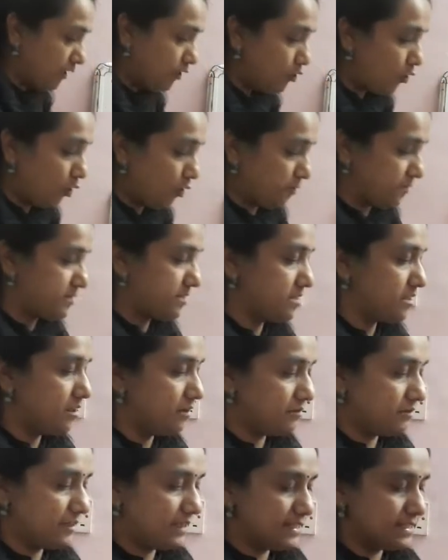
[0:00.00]
you
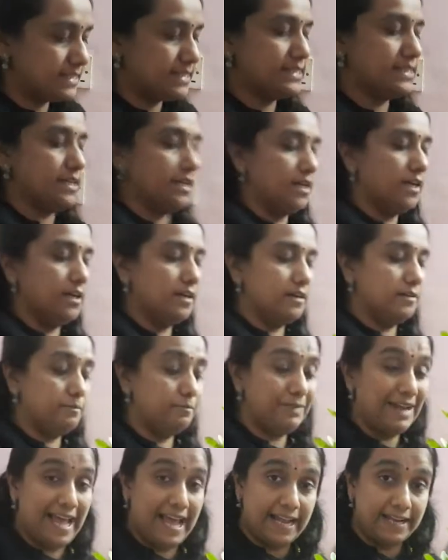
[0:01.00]
observe these
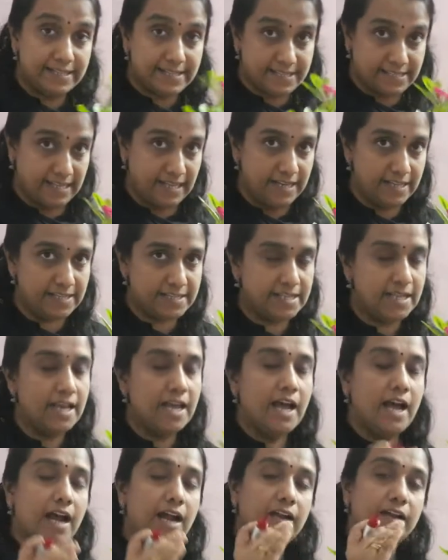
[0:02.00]
plant cells
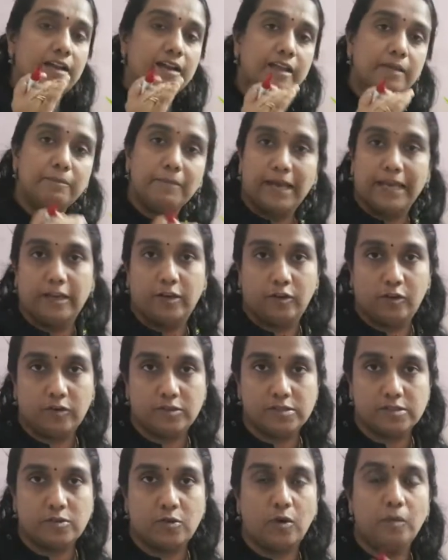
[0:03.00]
under a
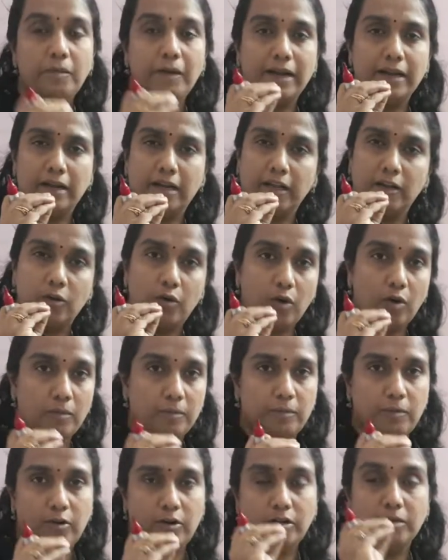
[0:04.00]
microscope, under a
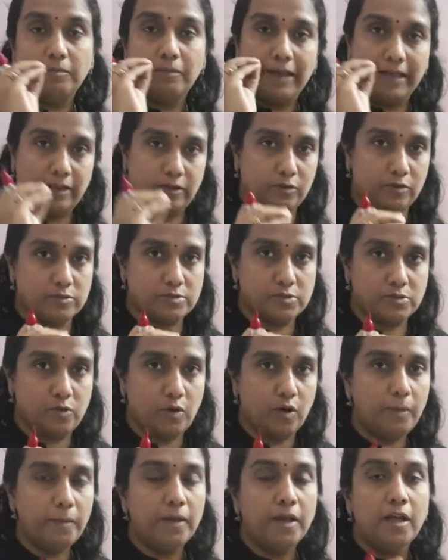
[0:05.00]
compound
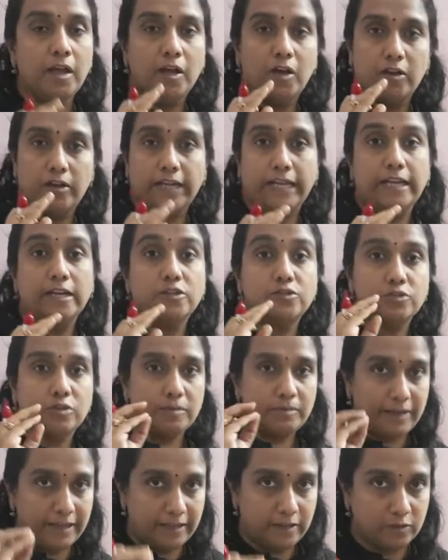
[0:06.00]
microscope, the electron
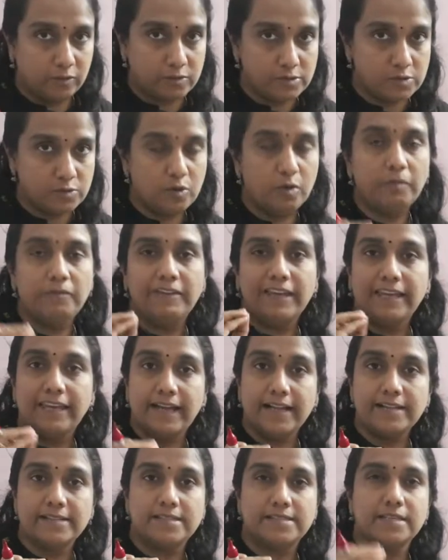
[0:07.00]
microscope, we
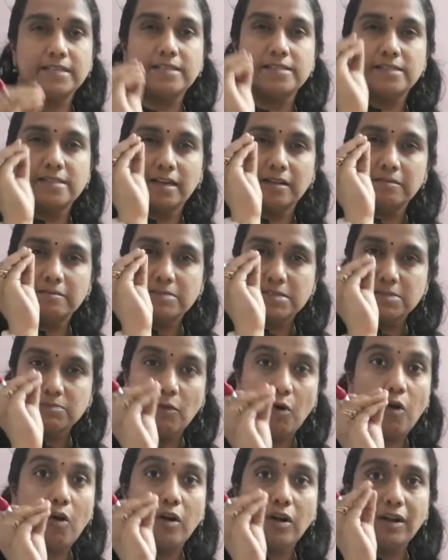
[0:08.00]
can see some
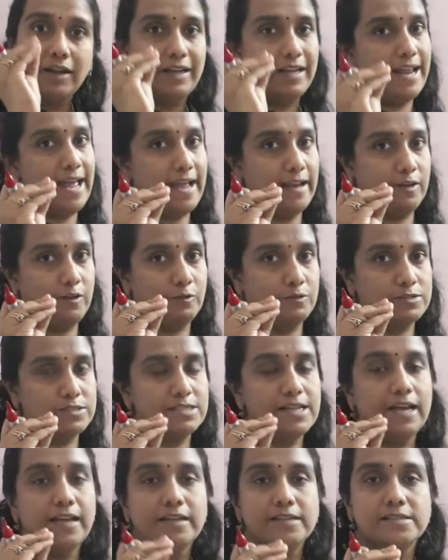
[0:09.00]
small granules.
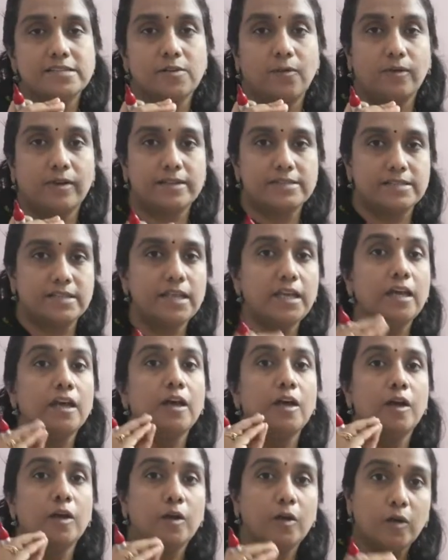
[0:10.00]
That is known as the
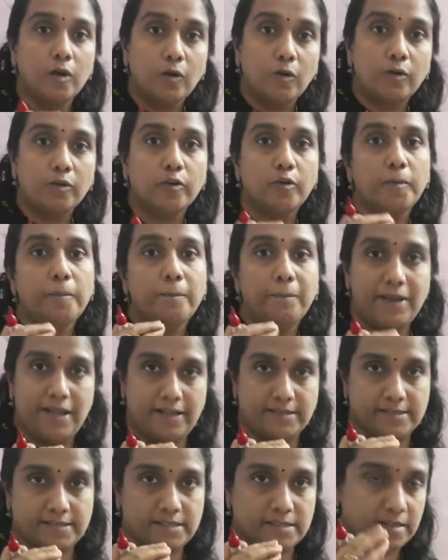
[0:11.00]

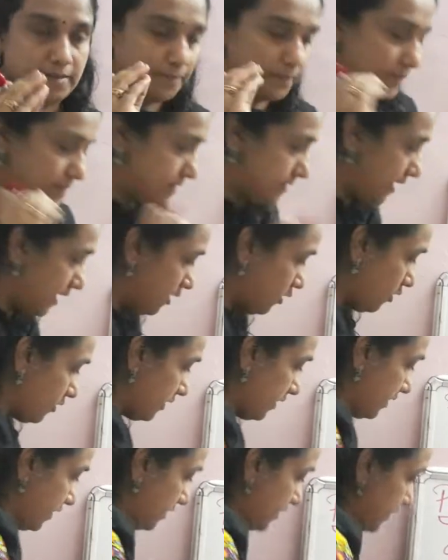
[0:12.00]
chloroplast. Cell
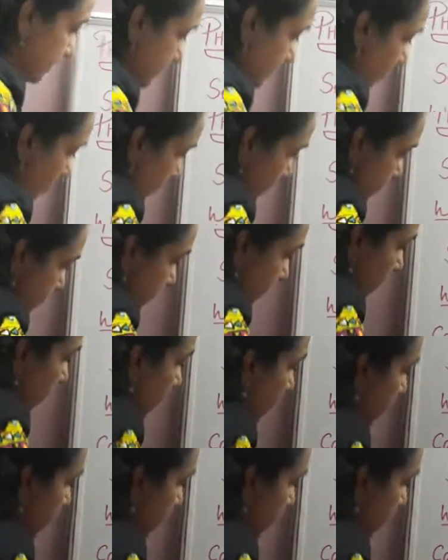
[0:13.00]
organelle is known as the